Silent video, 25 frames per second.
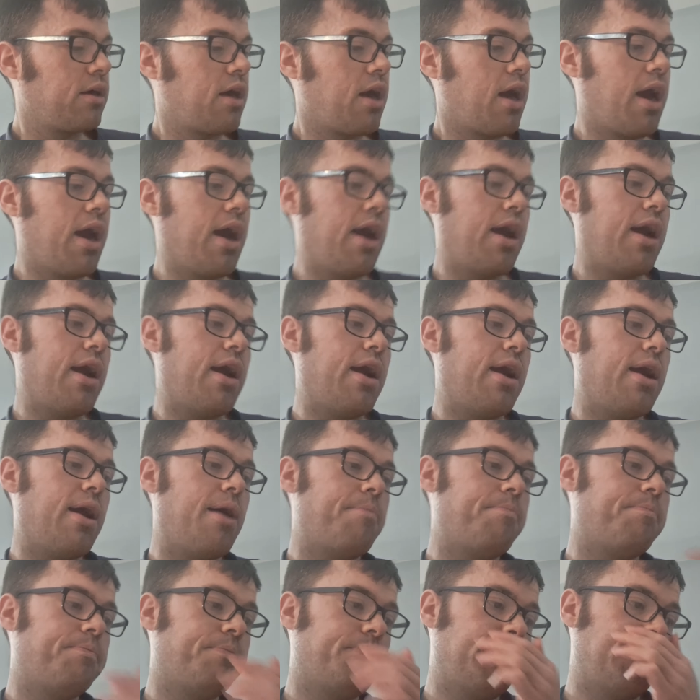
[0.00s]

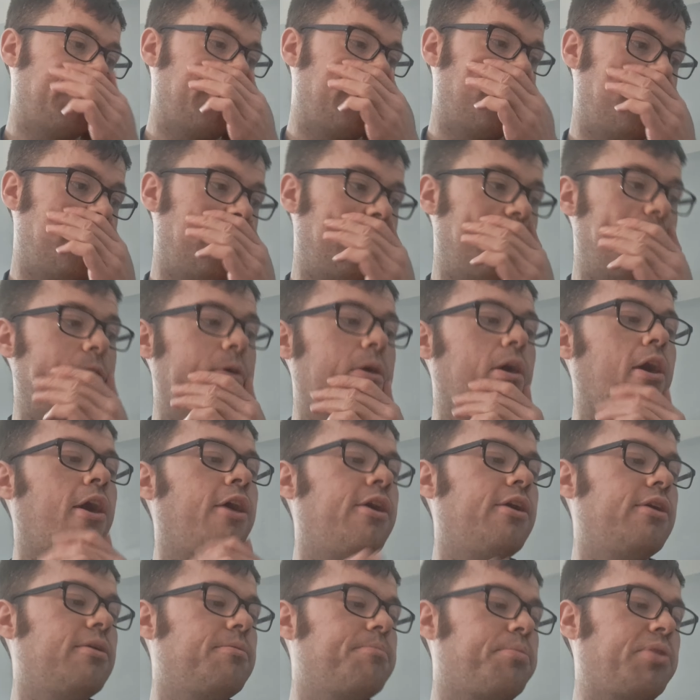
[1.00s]
Players
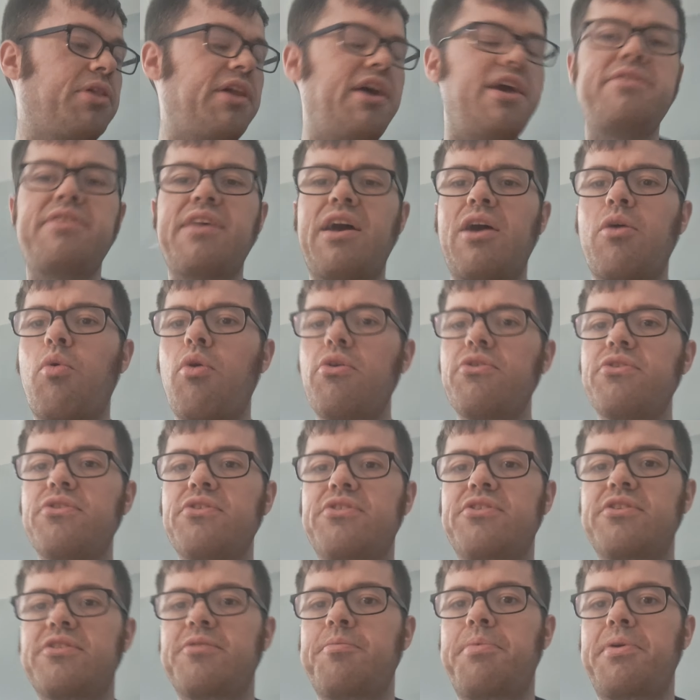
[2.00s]
that I
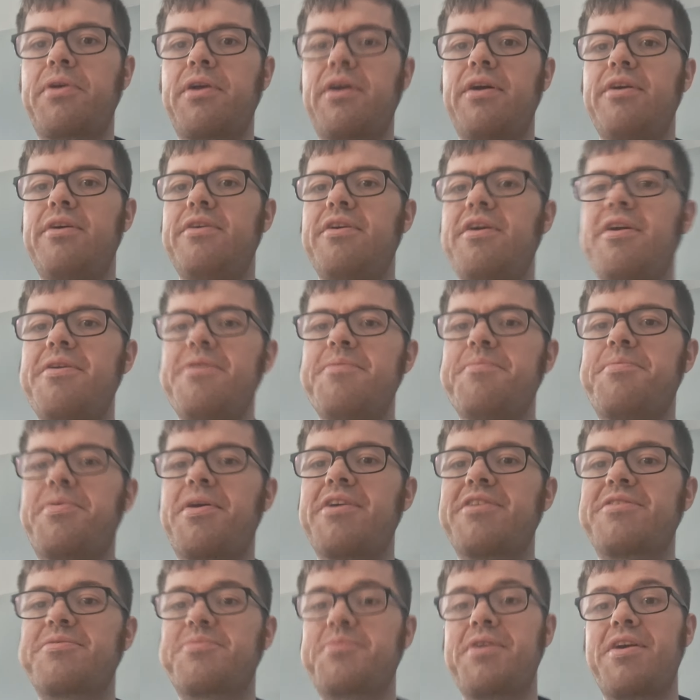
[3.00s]
wasn't
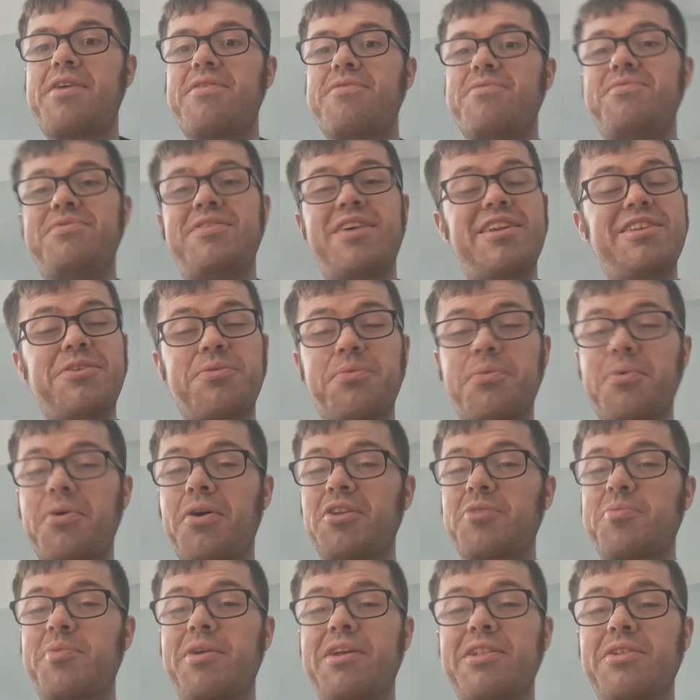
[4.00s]
impressed with, Danny
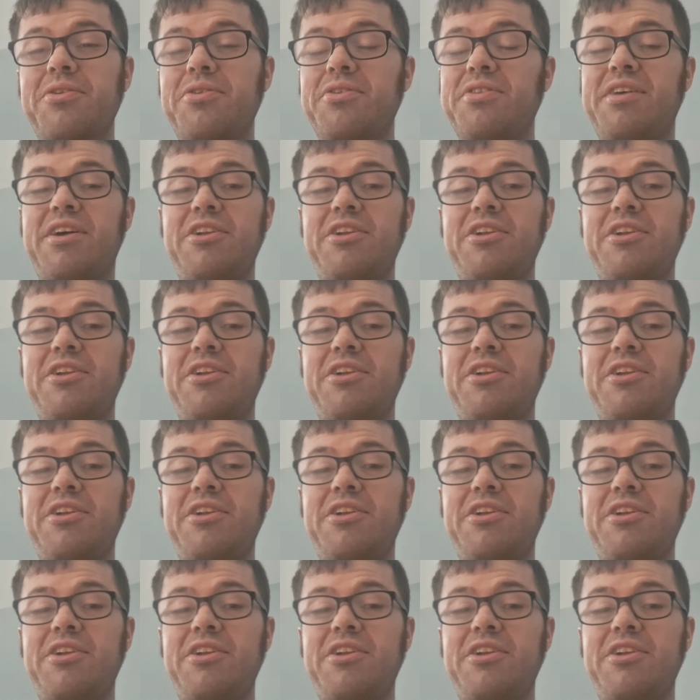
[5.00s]
Ward. I mean, look,